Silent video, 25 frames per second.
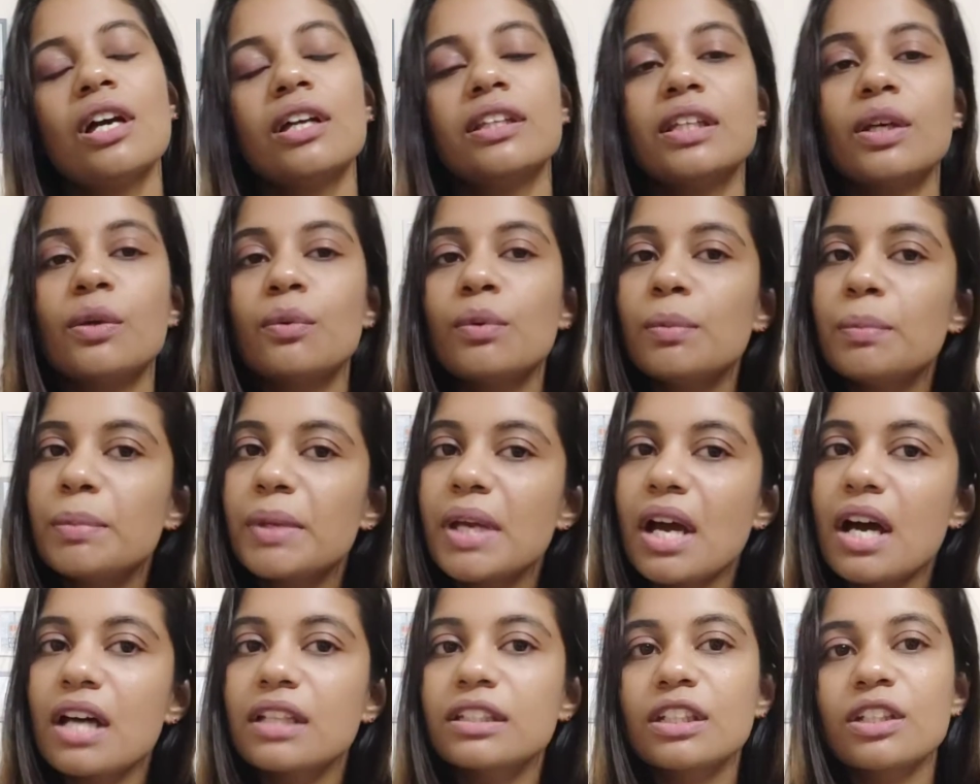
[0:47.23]
There will
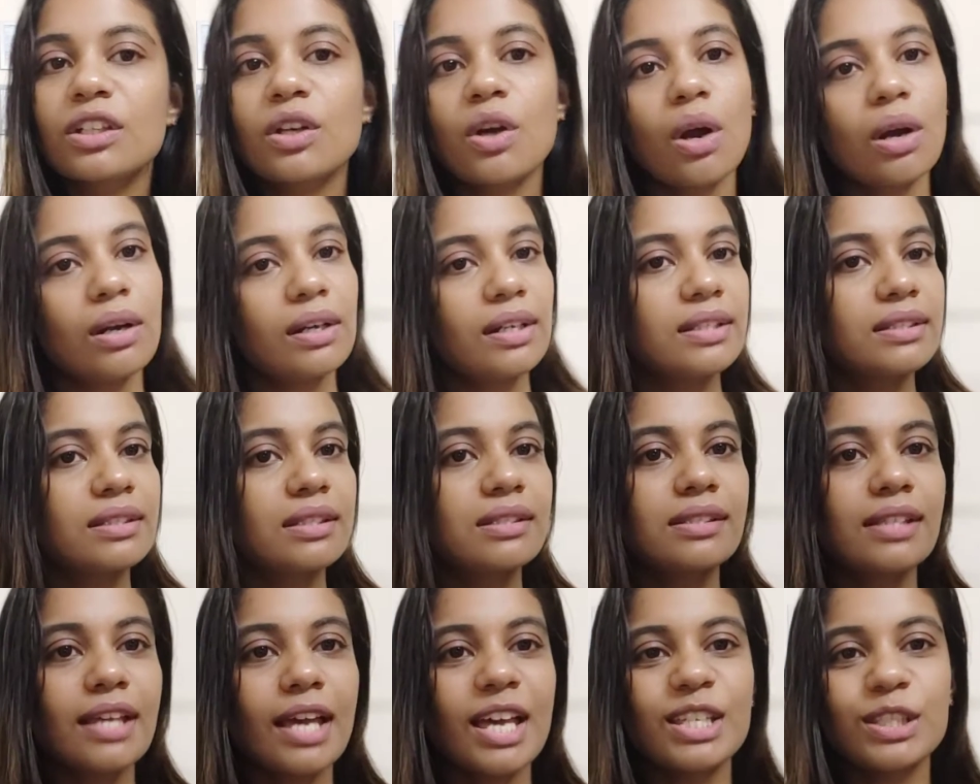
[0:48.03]
be other
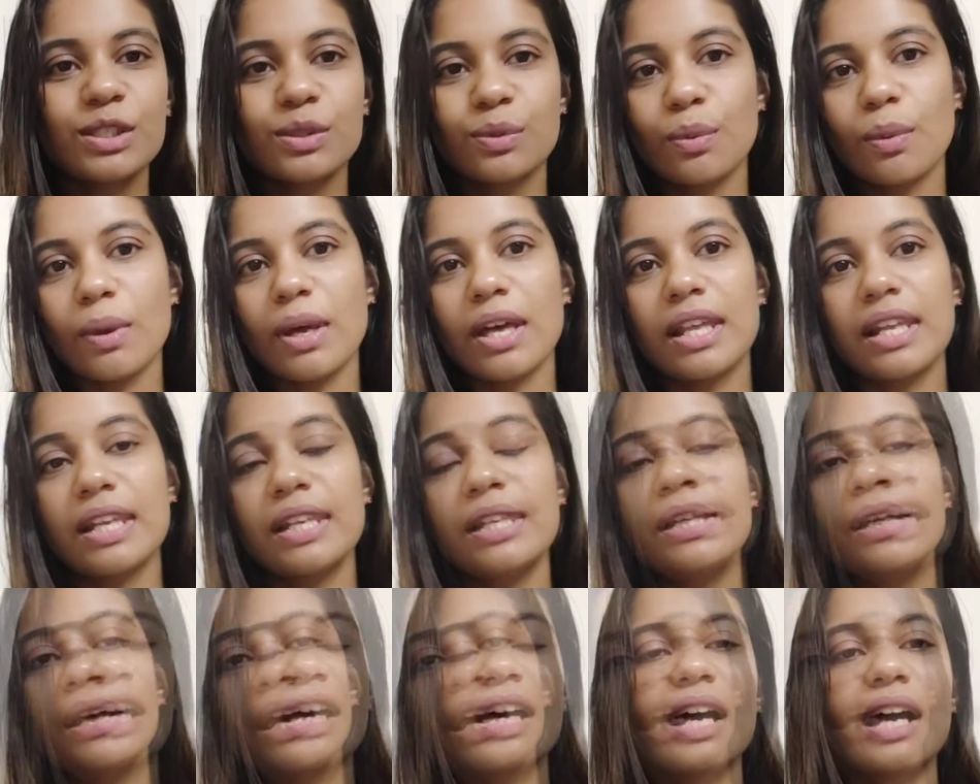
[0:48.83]
colleges as
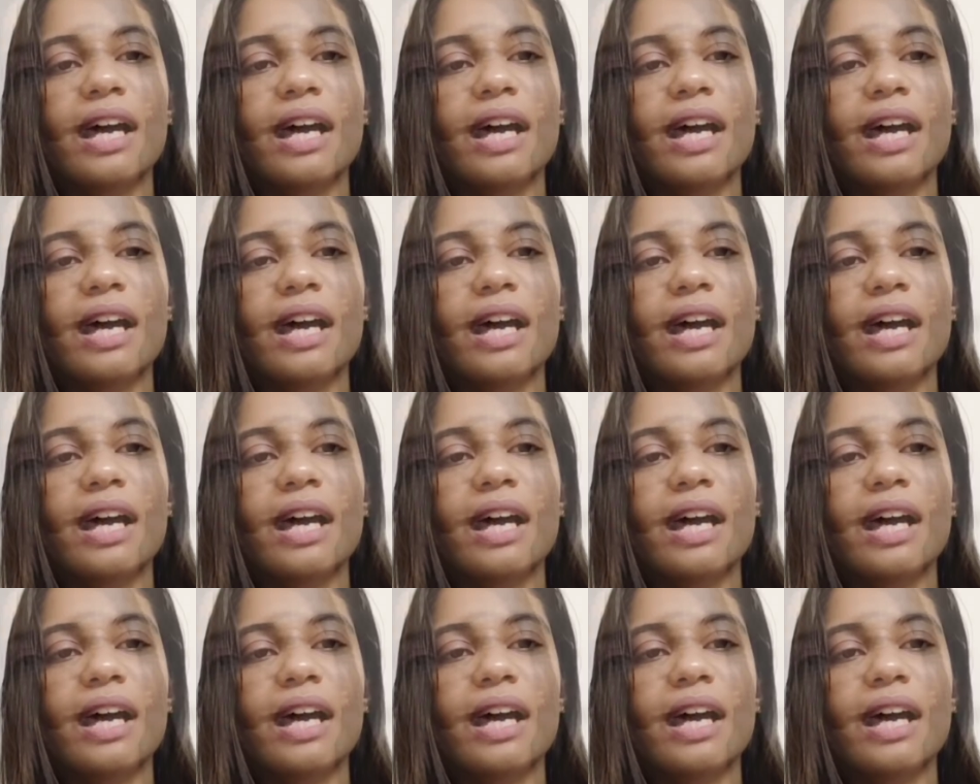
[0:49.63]
well.